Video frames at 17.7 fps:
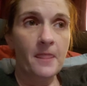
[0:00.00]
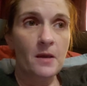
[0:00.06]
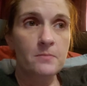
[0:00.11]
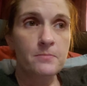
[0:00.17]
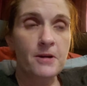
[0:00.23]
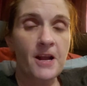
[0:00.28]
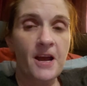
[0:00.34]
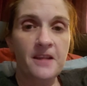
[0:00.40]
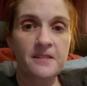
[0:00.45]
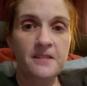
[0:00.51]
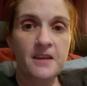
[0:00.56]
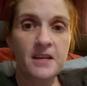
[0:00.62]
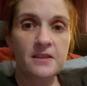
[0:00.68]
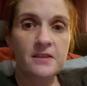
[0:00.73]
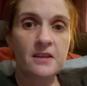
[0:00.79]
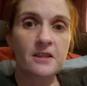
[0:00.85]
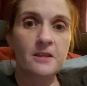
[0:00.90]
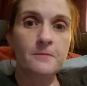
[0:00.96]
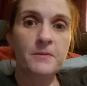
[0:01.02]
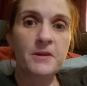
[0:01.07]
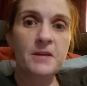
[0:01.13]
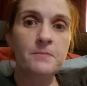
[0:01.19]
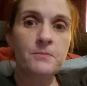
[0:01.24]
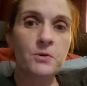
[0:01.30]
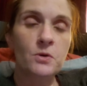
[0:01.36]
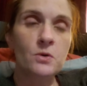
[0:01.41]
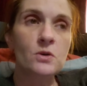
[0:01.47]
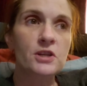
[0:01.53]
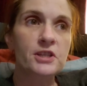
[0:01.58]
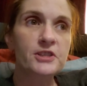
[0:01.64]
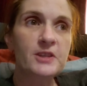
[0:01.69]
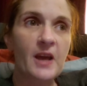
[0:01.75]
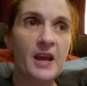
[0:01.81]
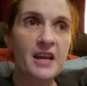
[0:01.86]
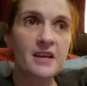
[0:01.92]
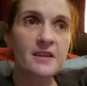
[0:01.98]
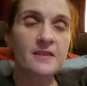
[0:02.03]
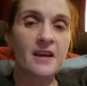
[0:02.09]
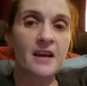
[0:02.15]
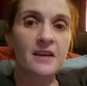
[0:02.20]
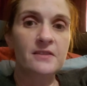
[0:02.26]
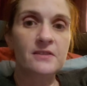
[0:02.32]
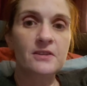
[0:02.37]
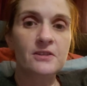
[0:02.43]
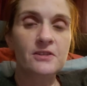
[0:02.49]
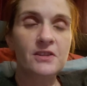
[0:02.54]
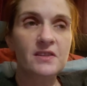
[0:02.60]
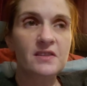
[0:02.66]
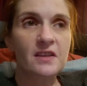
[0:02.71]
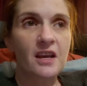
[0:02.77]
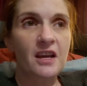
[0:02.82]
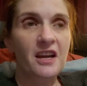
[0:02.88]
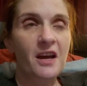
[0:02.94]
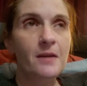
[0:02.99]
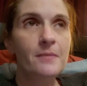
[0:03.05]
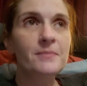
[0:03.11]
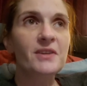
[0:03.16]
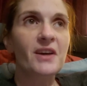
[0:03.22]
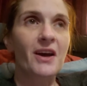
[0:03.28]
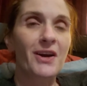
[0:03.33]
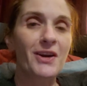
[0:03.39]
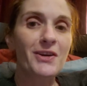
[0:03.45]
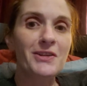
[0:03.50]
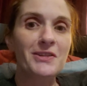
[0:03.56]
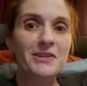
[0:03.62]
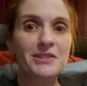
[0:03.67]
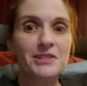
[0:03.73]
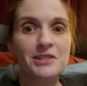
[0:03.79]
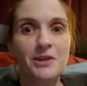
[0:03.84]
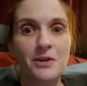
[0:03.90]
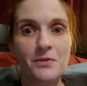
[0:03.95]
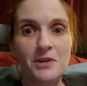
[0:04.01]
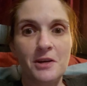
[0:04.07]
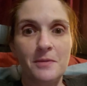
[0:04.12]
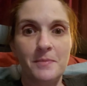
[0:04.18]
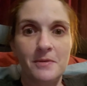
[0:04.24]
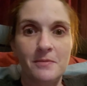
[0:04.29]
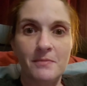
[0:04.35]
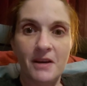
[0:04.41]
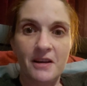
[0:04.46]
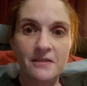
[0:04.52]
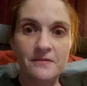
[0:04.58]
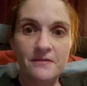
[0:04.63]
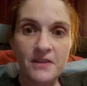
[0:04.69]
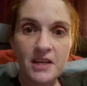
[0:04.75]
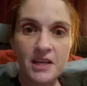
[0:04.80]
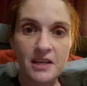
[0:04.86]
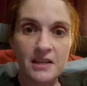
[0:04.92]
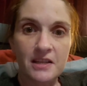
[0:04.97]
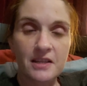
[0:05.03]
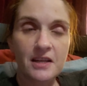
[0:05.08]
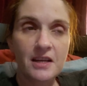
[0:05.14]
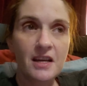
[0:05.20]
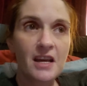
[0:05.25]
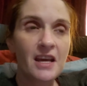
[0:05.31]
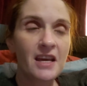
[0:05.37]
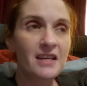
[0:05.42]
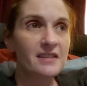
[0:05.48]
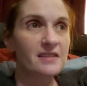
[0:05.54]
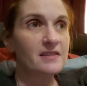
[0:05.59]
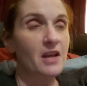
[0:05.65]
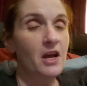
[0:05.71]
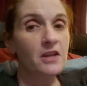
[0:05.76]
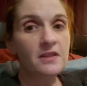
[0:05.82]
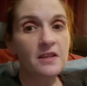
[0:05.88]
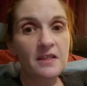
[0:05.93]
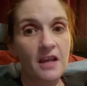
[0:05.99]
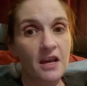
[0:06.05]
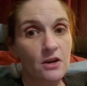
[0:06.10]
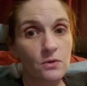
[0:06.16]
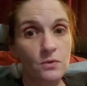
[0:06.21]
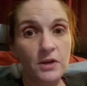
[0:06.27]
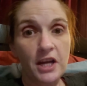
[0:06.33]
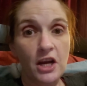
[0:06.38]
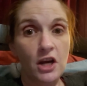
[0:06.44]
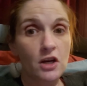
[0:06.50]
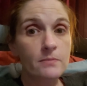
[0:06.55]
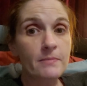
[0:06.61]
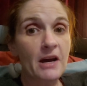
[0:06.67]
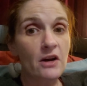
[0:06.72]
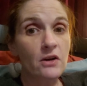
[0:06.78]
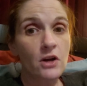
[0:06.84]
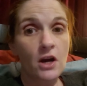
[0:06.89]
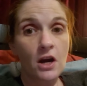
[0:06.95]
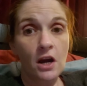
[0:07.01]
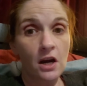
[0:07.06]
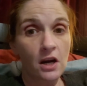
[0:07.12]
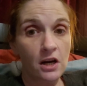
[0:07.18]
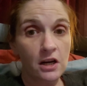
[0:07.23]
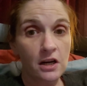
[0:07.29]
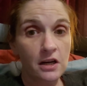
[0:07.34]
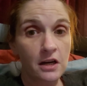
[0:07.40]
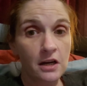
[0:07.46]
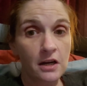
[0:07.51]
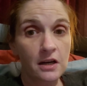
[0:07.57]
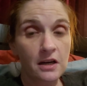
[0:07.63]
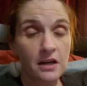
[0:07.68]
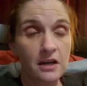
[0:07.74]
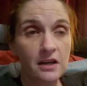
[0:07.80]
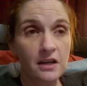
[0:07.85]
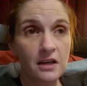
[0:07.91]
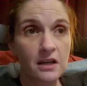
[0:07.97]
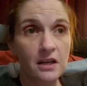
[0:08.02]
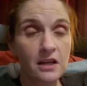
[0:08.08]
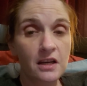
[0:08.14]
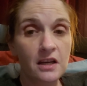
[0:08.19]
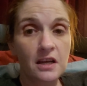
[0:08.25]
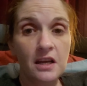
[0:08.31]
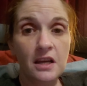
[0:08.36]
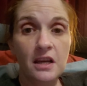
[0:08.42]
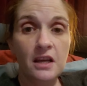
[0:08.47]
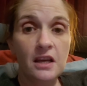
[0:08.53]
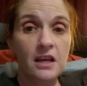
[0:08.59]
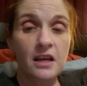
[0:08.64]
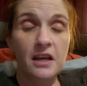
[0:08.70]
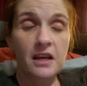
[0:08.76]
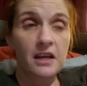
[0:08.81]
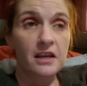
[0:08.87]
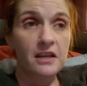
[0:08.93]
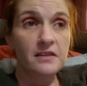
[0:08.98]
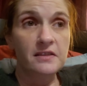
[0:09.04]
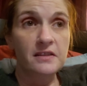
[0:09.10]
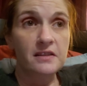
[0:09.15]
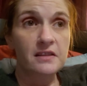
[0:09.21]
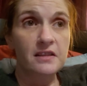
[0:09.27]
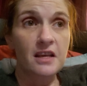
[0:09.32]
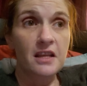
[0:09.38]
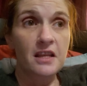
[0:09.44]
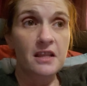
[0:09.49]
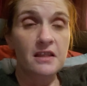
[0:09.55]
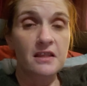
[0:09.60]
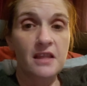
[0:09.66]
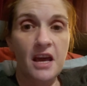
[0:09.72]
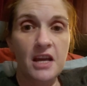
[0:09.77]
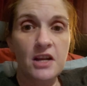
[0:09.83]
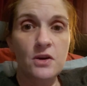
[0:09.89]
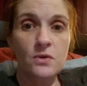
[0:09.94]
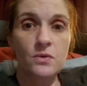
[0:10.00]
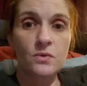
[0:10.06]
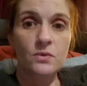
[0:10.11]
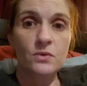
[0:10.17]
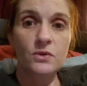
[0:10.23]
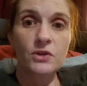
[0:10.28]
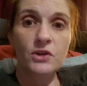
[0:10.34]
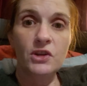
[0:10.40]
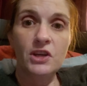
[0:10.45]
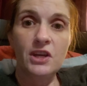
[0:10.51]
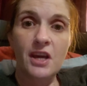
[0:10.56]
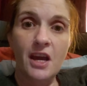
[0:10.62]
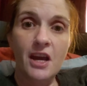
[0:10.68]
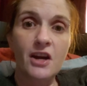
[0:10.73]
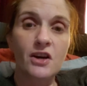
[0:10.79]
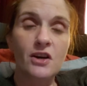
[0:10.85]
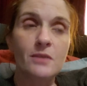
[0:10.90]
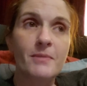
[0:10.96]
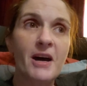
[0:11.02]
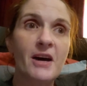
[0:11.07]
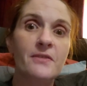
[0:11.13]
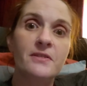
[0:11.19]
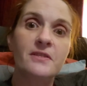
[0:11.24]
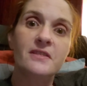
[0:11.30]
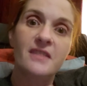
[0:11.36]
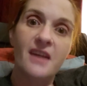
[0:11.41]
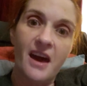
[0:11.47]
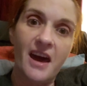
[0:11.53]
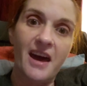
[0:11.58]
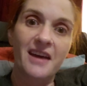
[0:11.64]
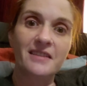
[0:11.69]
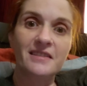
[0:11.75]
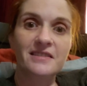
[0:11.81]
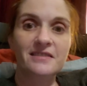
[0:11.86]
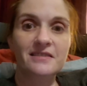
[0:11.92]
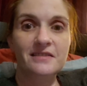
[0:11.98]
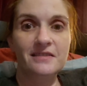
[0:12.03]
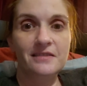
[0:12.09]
But I think that the people who are saying that, they're just like, I'm tired of this showing up in my feed. It's not that they don't care about her. It's that they don't care about that.